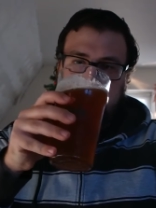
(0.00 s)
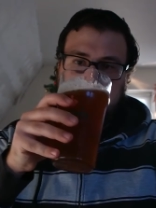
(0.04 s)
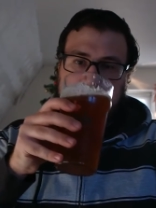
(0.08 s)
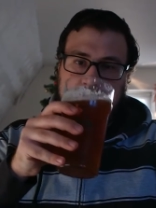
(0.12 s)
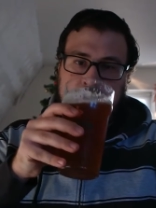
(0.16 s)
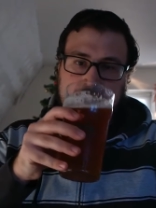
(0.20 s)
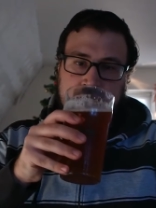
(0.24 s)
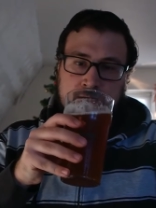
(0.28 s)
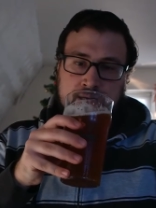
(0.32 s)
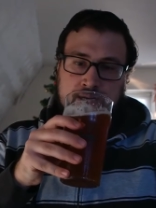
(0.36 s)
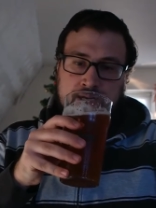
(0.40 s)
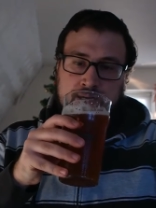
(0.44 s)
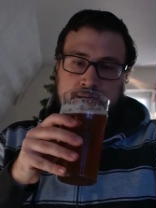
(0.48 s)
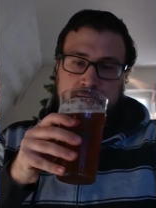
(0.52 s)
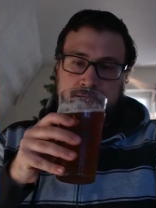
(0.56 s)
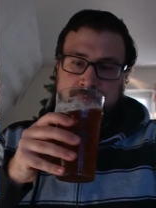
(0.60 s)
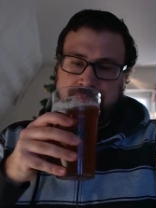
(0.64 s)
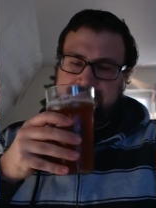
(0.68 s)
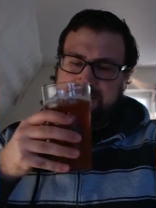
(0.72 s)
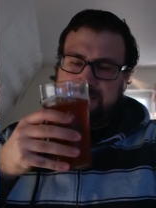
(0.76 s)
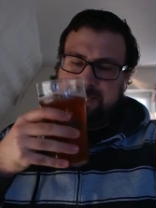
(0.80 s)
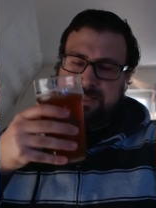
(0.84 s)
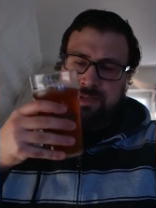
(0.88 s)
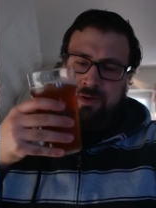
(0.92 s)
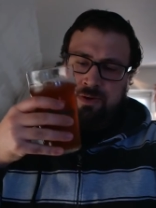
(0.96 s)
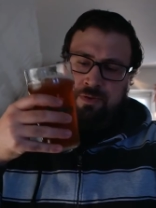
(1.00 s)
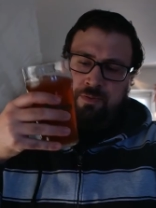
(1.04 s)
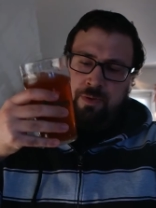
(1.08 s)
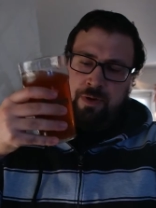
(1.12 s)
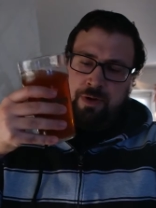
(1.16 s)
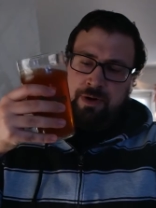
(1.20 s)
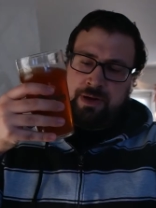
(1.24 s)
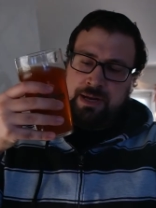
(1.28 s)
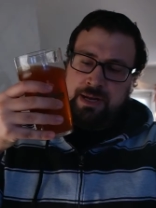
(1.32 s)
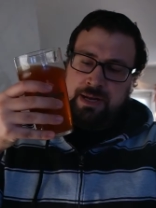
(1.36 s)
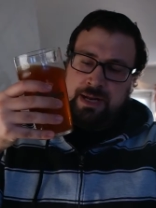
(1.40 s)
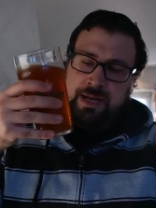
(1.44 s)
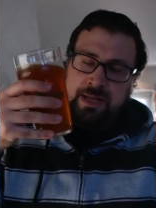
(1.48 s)
Uh, I'm still
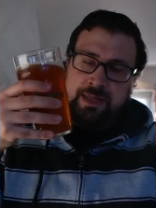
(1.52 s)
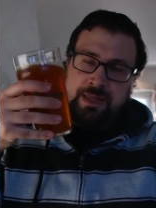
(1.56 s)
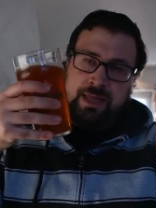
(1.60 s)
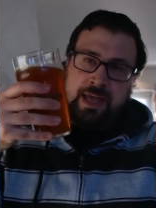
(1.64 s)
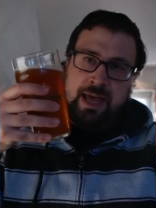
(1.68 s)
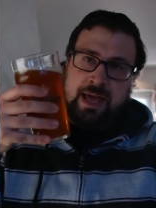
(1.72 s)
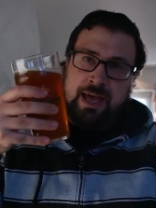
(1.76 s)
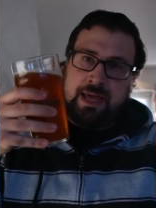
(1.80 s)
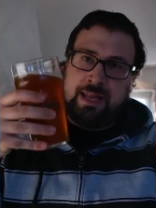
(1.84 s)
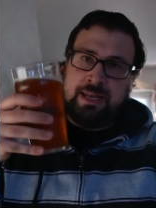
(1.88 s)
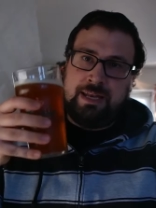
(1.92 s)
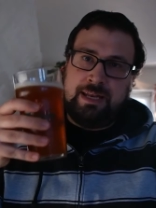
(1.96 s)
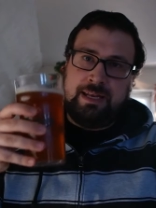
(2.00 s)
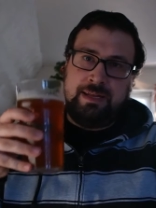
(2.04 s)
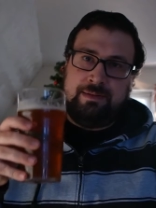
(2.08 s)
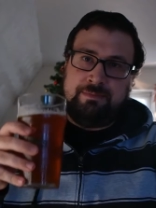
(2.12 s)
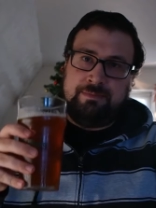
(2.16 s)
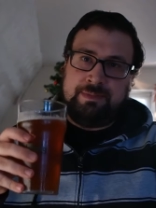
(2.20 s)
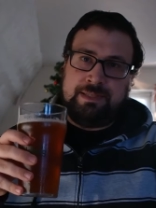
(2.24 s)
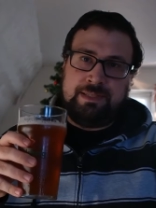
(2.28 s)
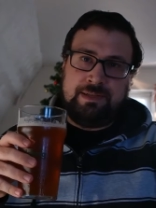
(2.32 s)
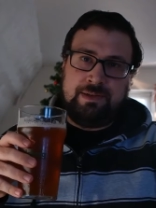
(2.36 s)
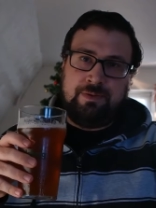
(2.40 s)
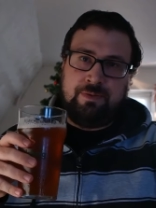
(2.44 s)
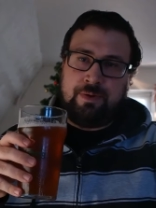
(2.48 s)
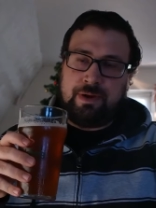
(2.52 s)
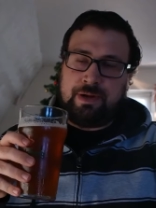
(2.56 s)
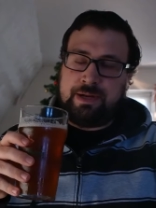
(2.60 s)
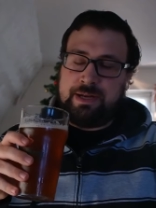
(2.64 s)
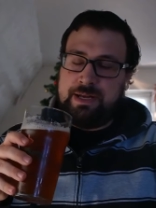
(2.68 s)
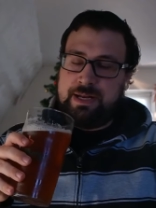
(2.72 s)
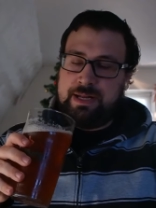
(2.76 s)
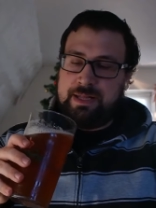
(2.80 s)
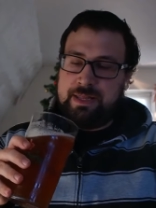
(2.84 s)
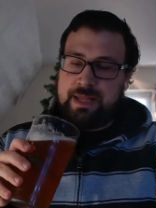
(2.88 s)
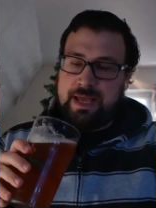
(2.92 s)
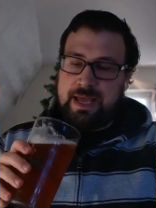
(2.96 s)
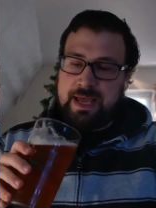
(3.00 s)
working on that. I'm still
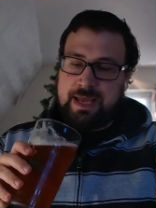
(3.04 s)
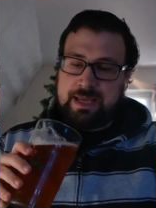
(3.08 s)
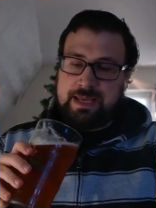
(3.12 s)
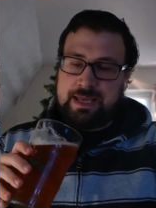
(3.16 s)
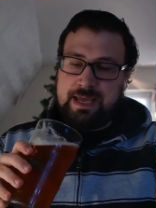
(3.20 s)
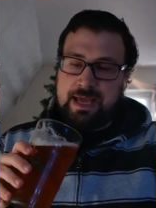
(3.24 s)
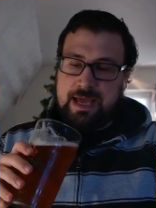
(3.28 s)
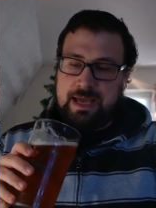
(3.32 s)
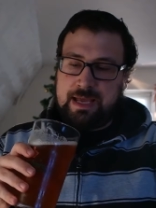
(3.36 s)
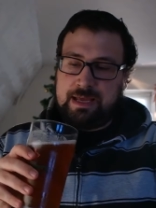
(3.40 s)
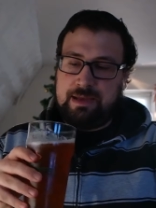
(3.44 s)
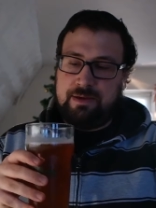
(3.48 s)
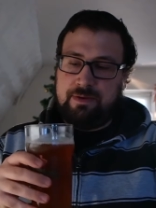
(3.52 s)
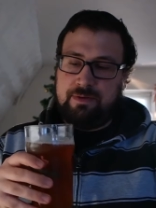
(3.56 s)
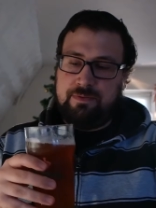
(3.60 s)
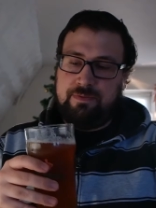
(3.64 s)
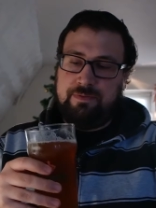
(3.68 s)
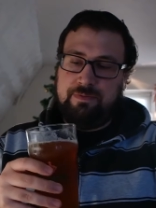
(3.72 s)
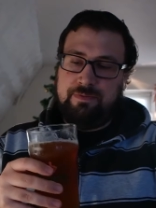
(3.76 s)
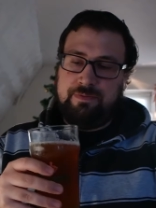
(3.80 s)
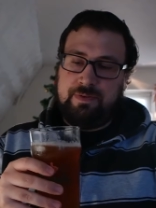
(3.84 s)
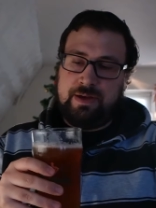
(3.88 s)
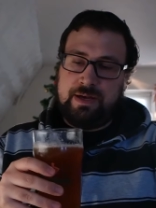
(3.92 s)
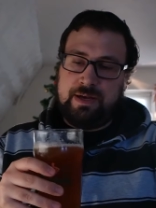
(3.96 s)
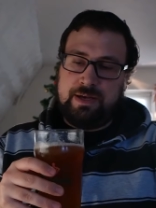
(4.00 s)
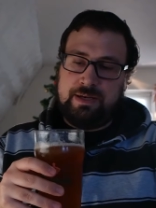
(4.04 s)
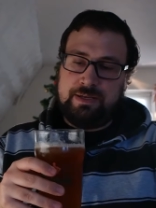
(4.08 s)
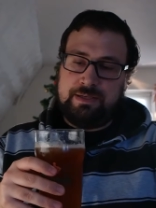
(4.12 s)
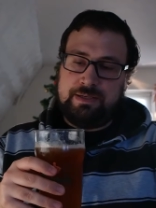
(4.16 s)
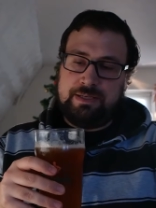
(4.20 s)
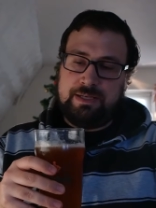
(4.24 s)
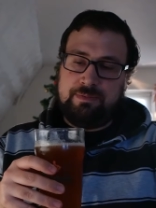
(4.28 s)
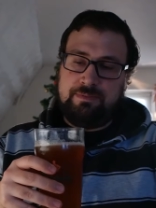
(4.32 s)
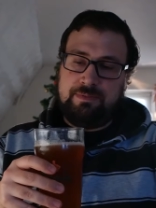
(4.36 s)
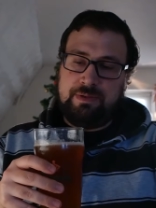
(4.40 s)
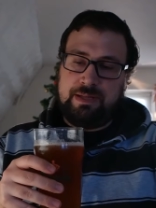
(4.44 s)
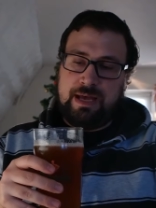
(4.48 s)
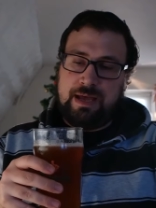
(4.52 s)
working on that keg of uh,
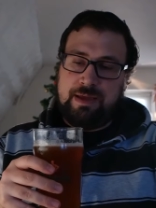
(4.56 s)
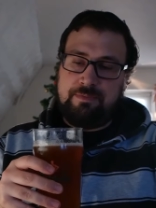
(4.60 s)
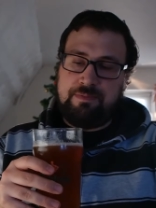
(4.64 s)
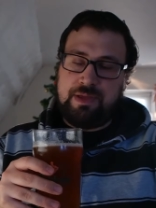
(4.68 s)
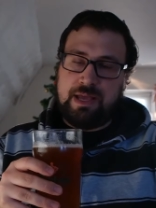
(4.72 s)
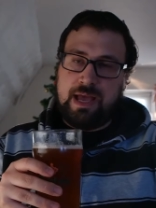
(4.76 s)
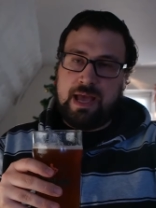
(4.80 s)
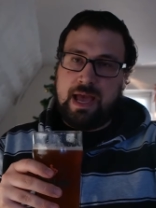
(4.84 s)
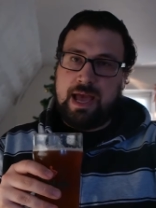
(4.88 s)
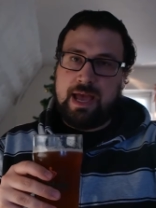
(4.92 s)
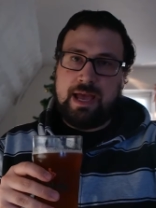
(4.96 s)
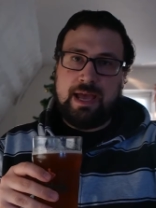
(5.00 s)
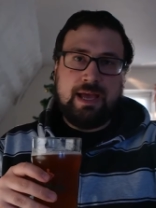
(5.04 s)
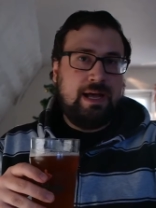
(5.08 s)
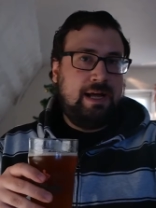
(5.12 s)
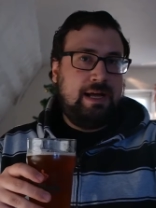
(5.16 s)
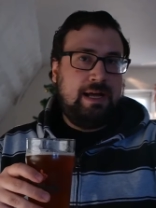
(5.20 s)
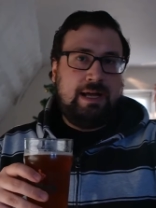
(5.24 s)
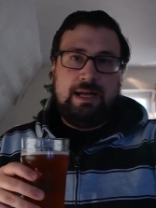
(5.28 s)
double IPA.